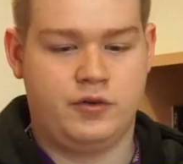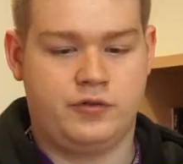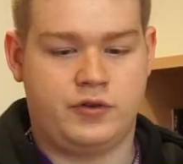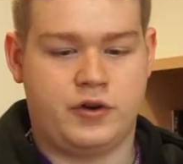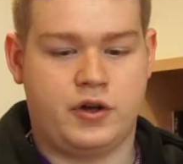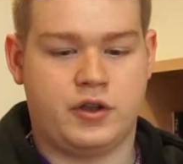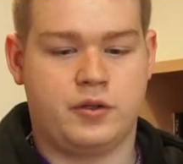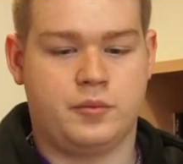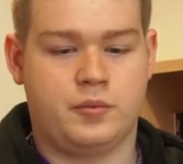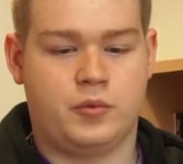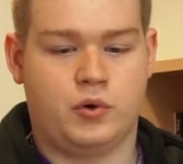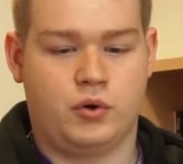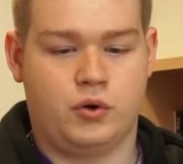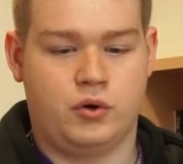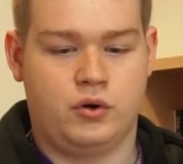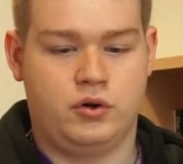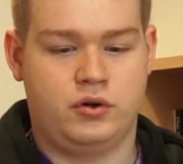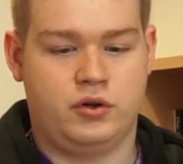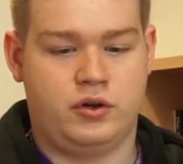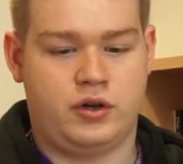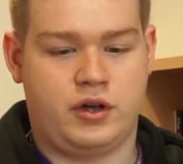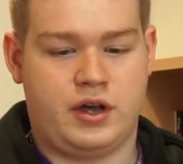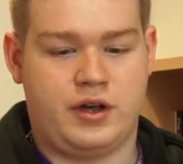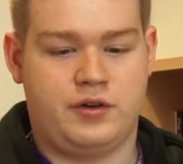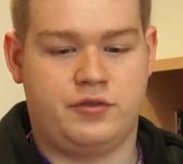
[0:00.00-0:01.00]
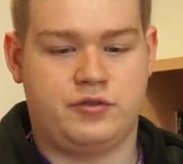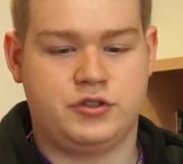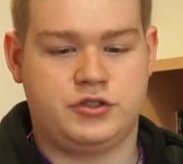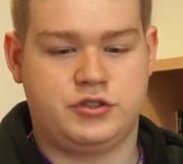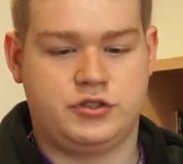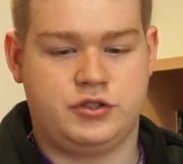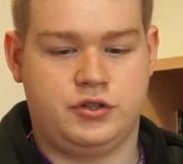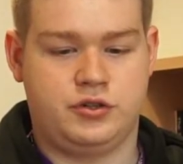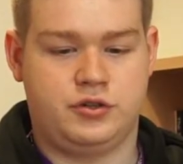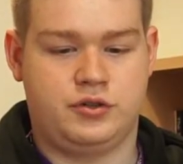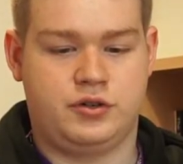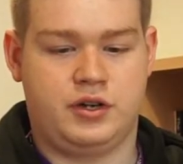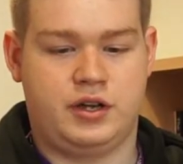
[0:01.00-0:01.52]
Furthermore, every
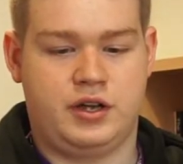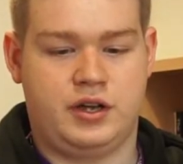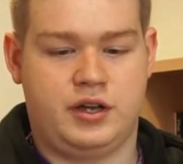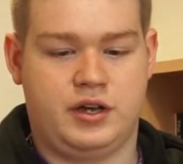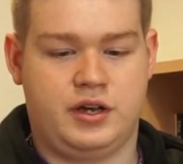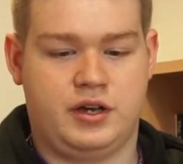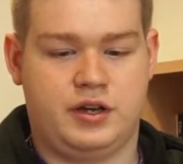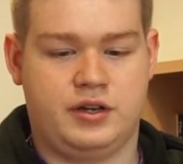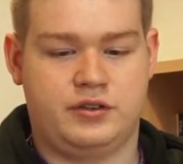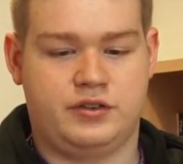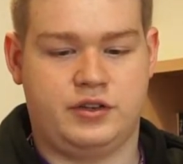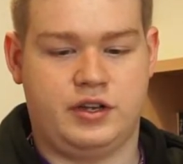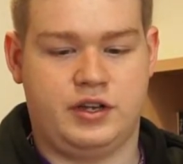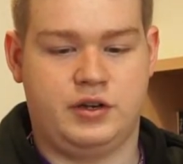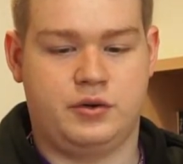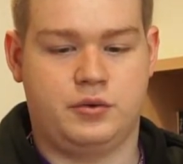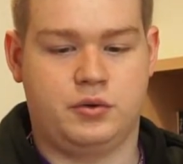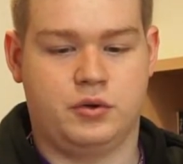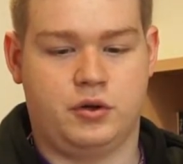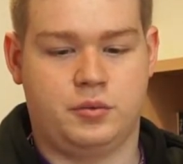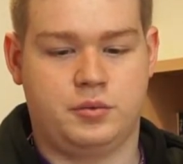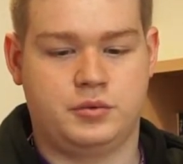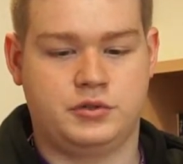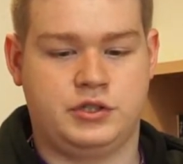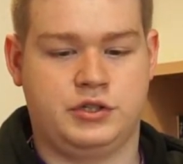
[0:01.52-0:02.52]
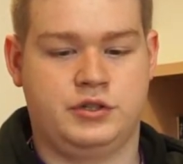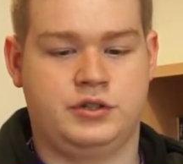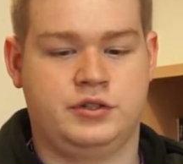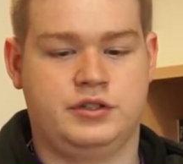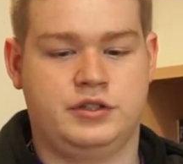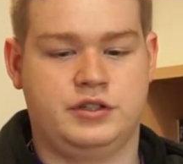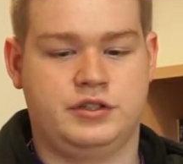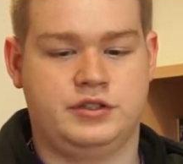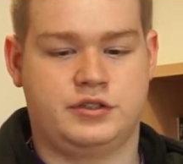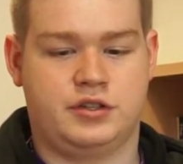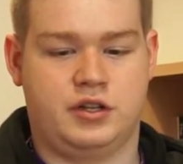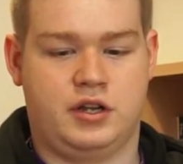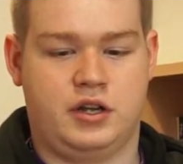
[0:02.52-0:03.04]
student here has equal
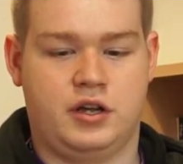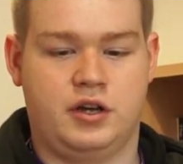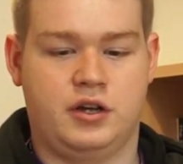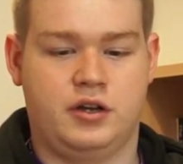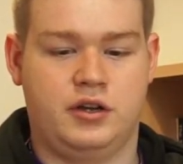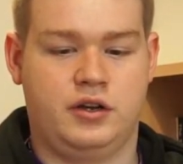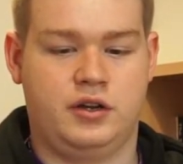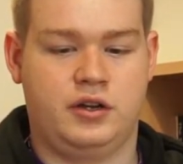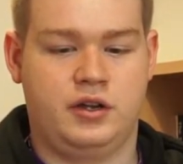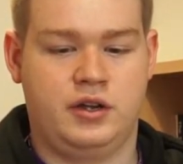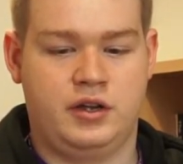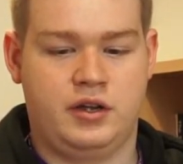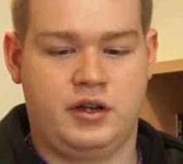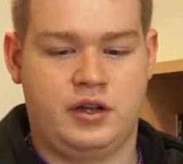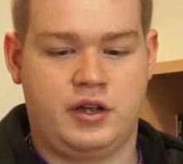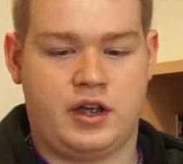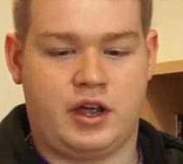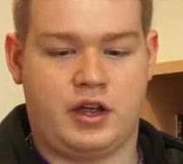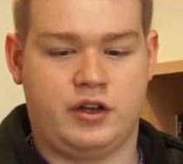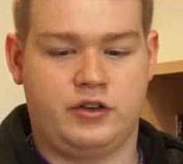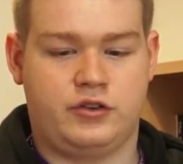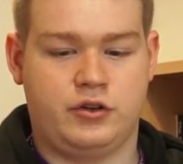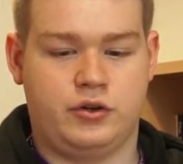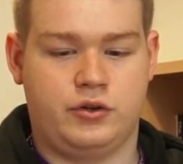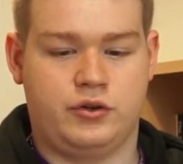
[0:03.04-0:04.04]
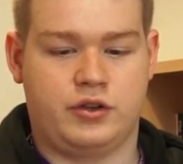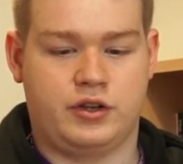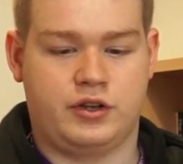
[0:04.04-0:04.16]
opportunities to learn and do